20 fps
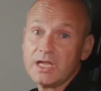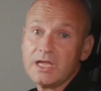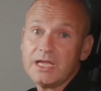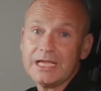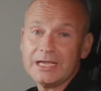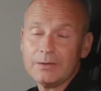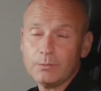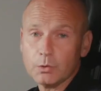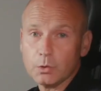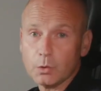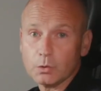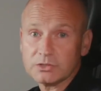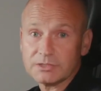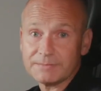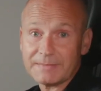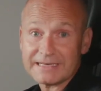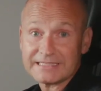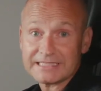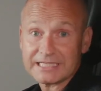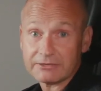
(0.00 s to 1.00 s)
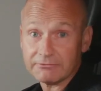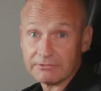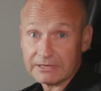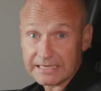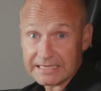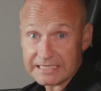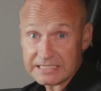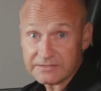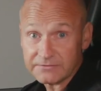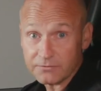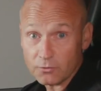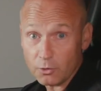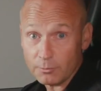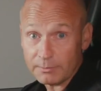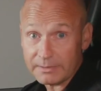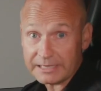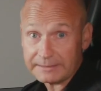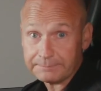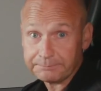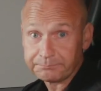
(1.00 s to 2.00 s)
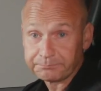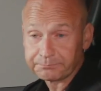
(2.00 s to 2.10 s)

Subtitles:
it will automatically release for me.